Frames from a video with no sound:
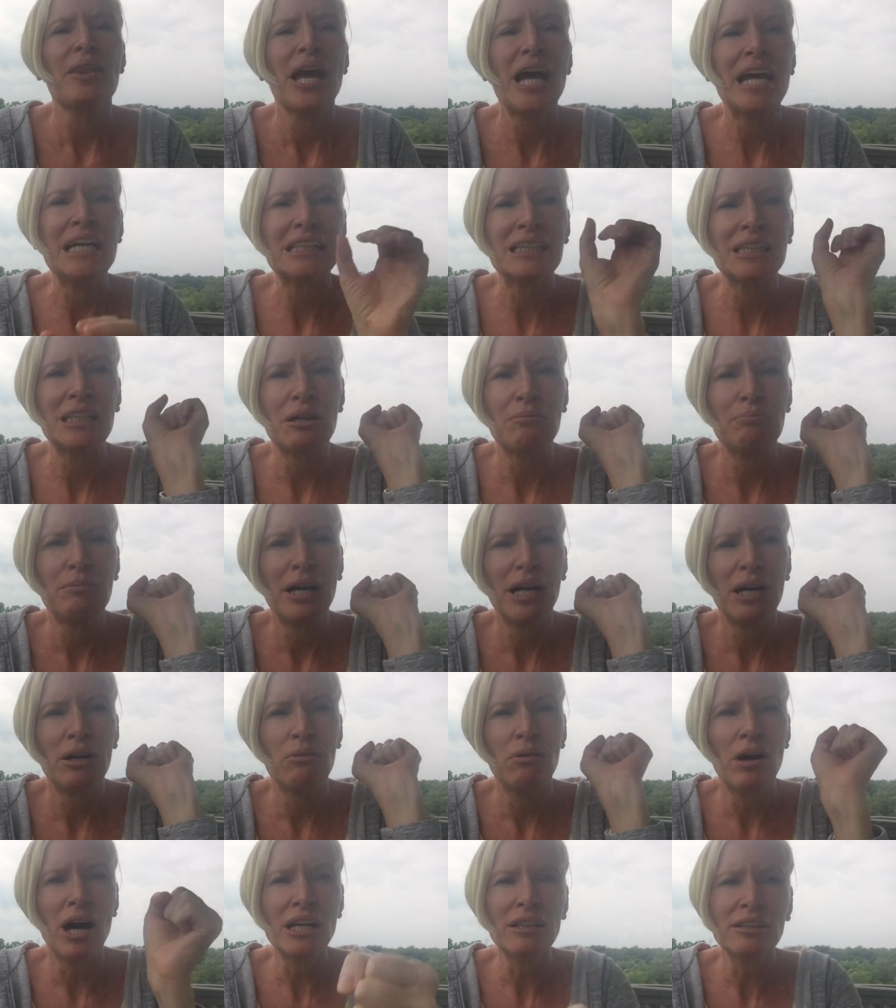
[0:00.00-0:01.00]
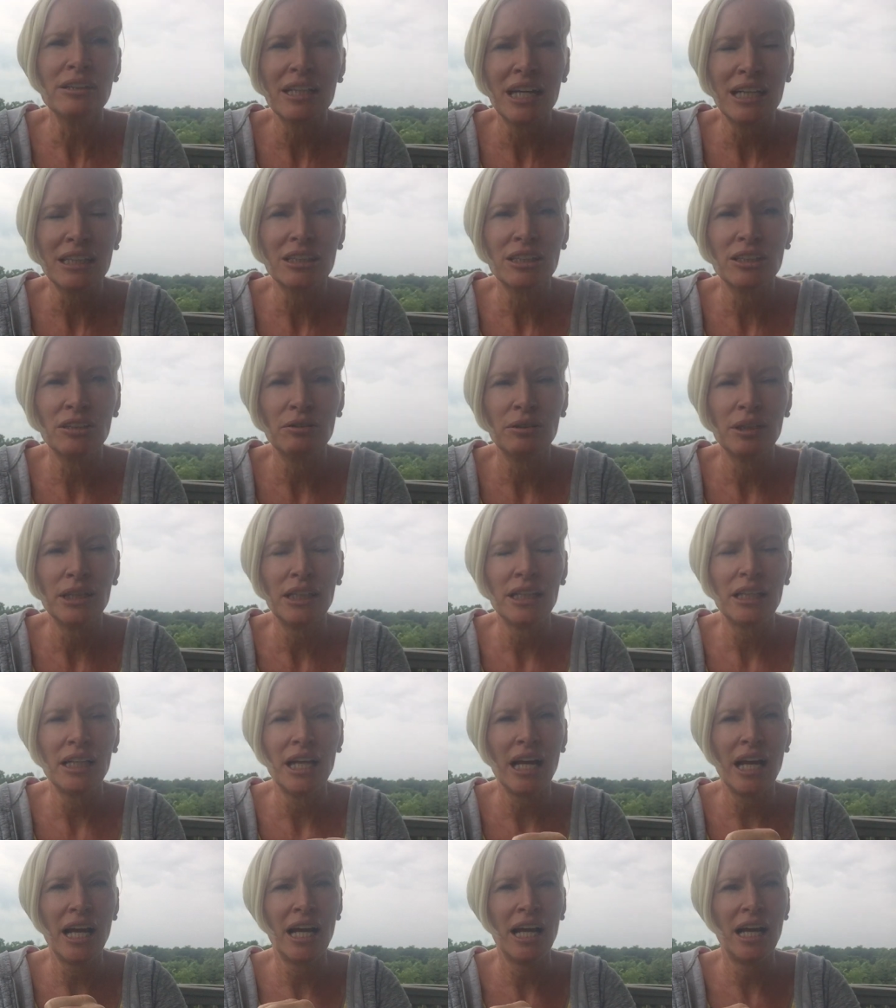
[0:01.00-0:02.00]
I set my water next to it
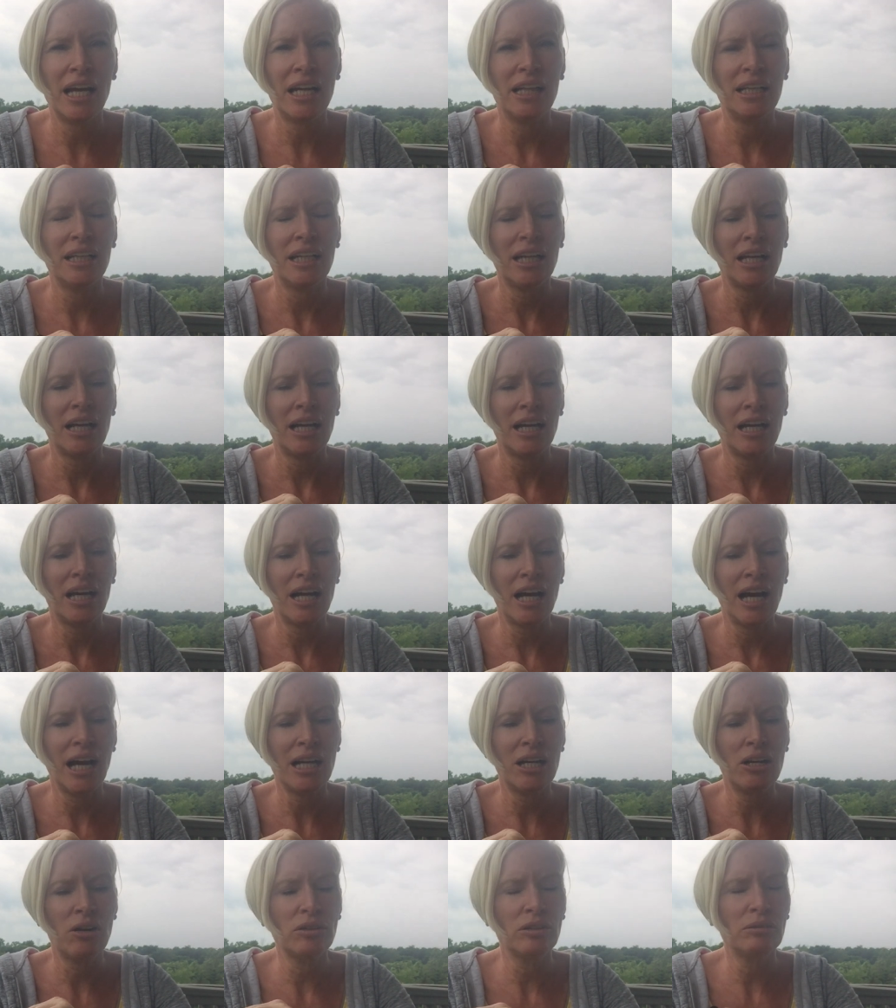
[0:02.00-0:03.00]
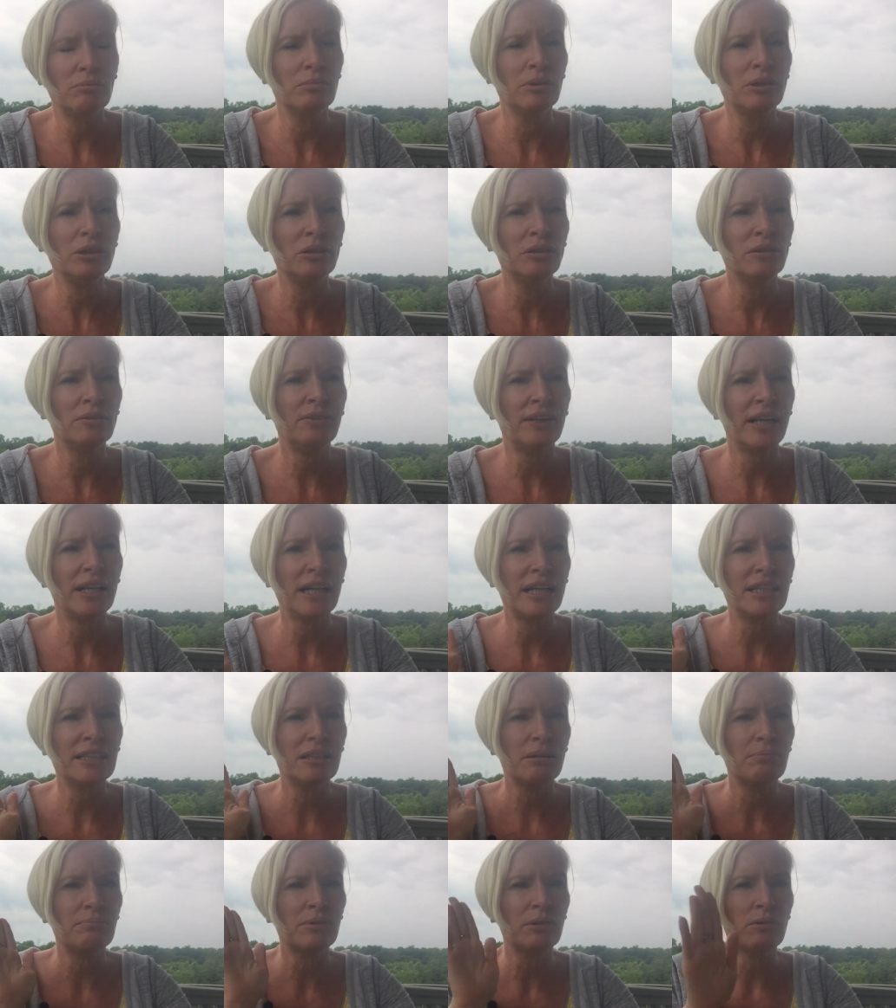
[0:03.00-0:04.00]
and I go to move and I
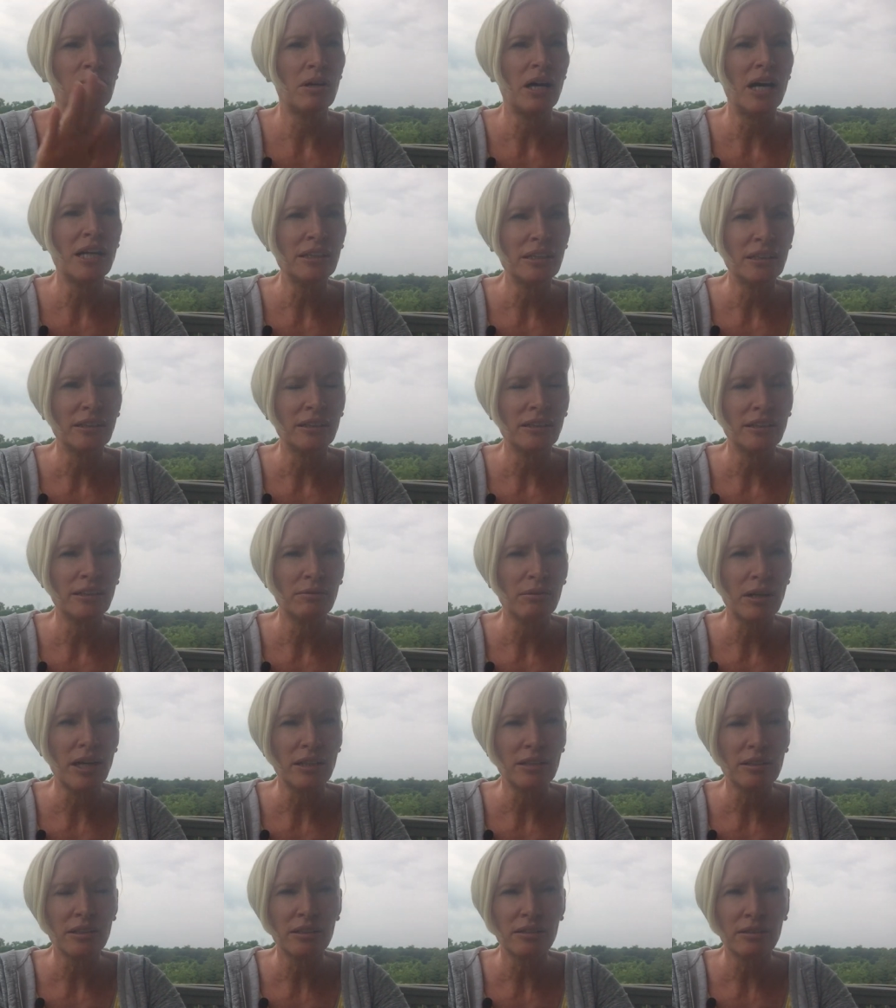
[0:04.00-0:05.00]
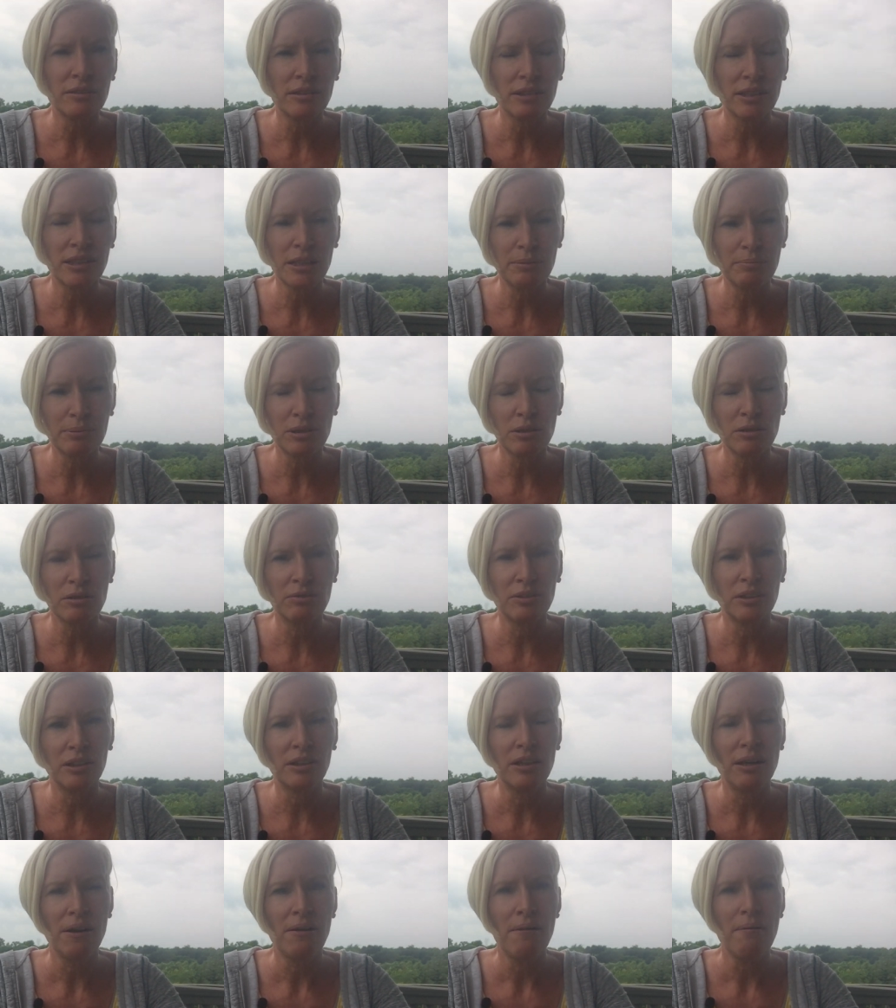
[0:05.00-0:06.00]
dump the water. The water tips
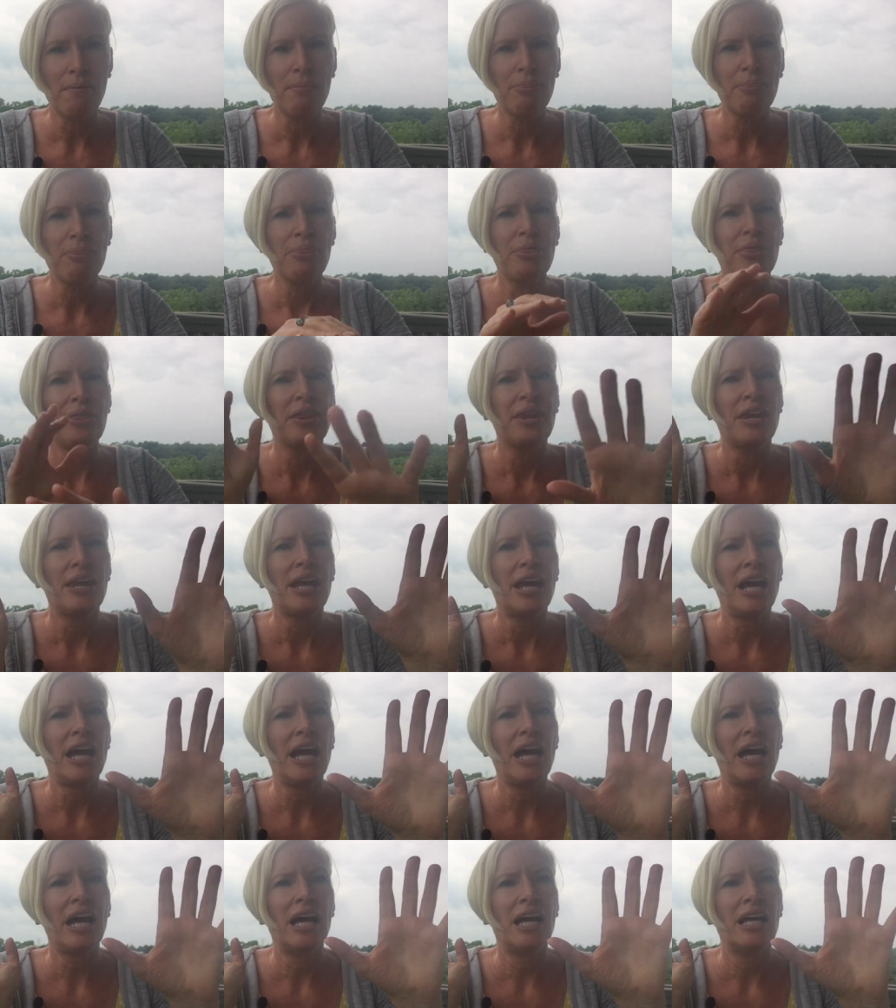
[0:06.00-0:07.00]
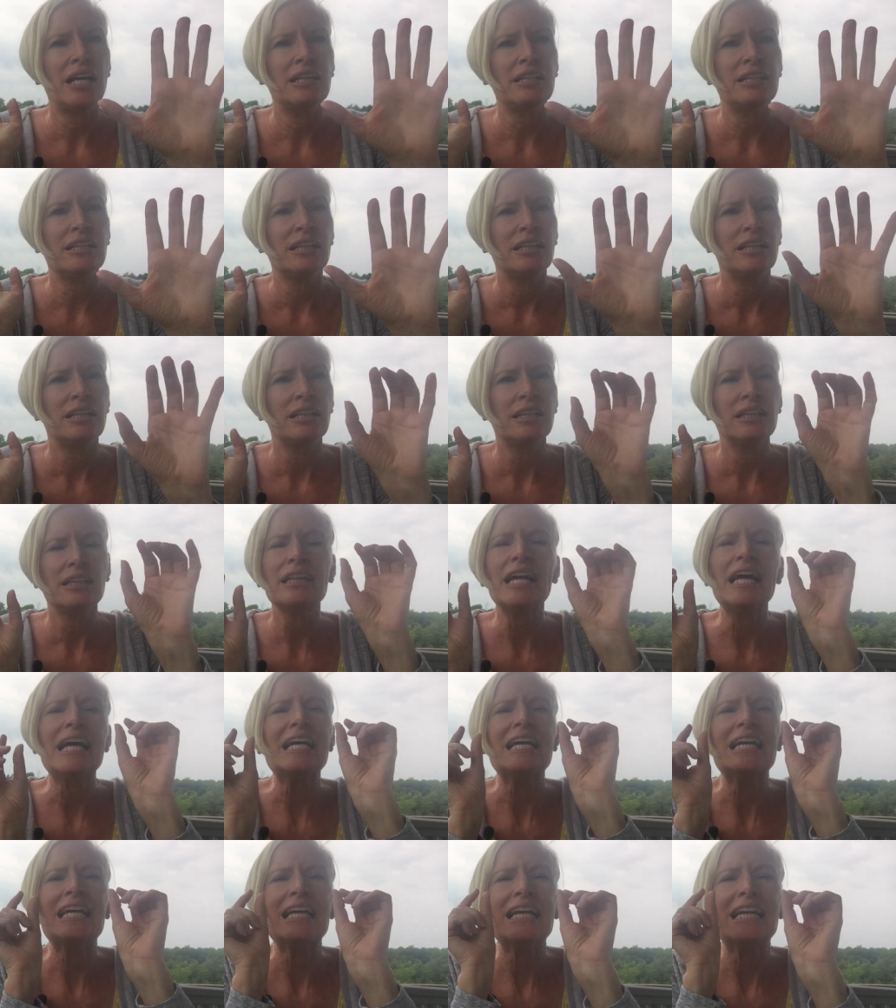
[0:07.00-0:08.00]
over and
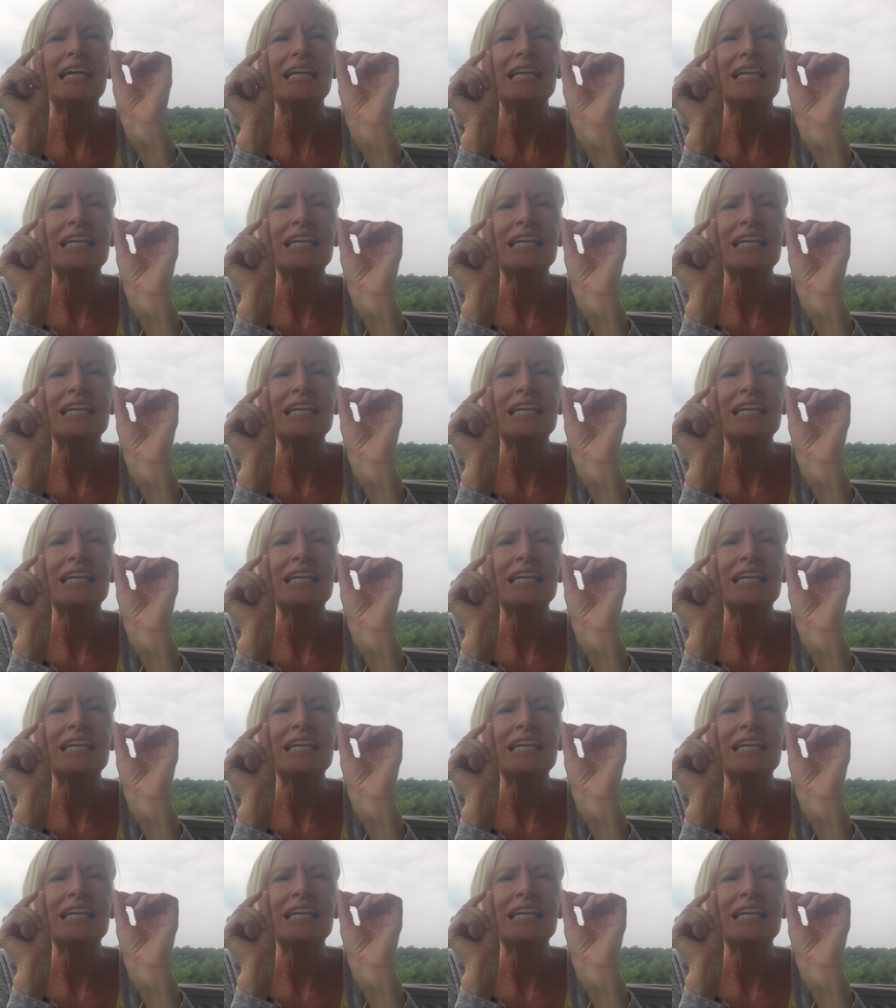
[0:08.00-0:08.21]
like